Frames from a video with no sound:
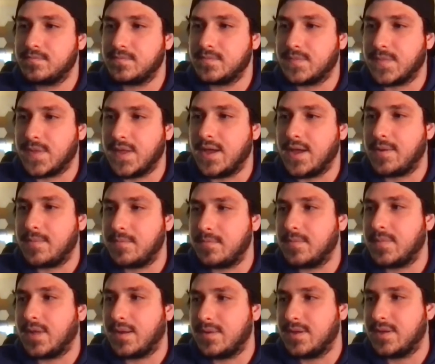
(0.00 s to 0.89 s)
Yeah,
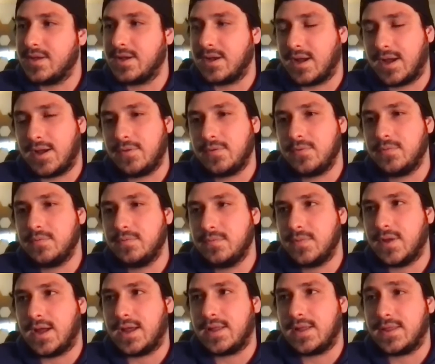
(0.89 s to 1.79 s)
I mean,
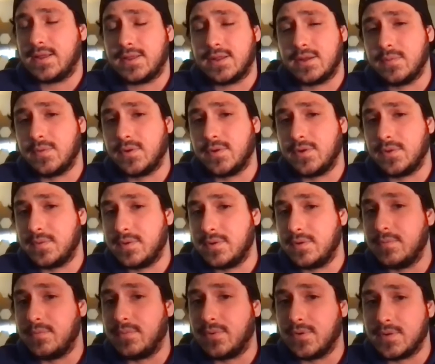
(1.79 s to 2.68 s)
I think they're both
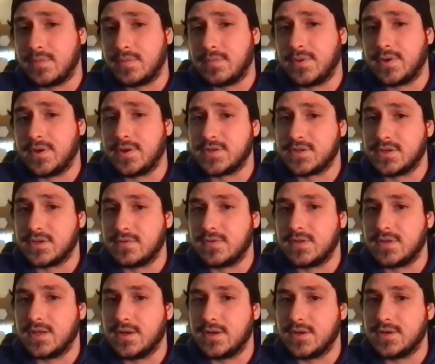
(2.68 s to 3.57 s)
been important players over
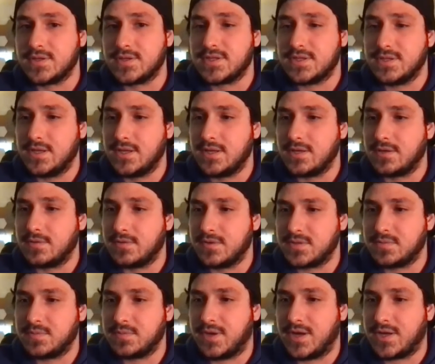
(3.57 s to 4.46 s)
the years, and
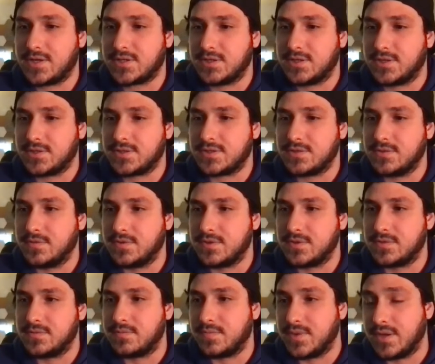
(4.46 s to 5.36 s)
Chris Bosh also
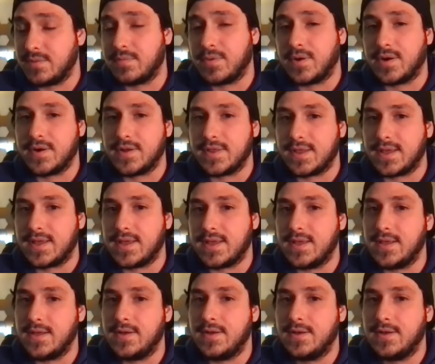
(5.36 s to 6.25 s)
was a big part of the
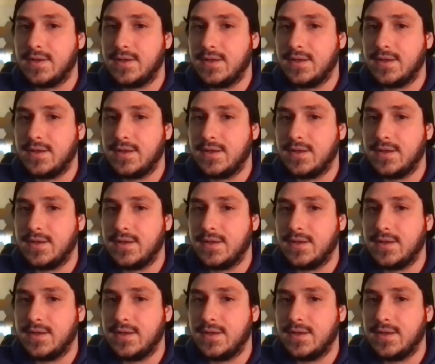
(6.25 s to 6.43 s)
Heat.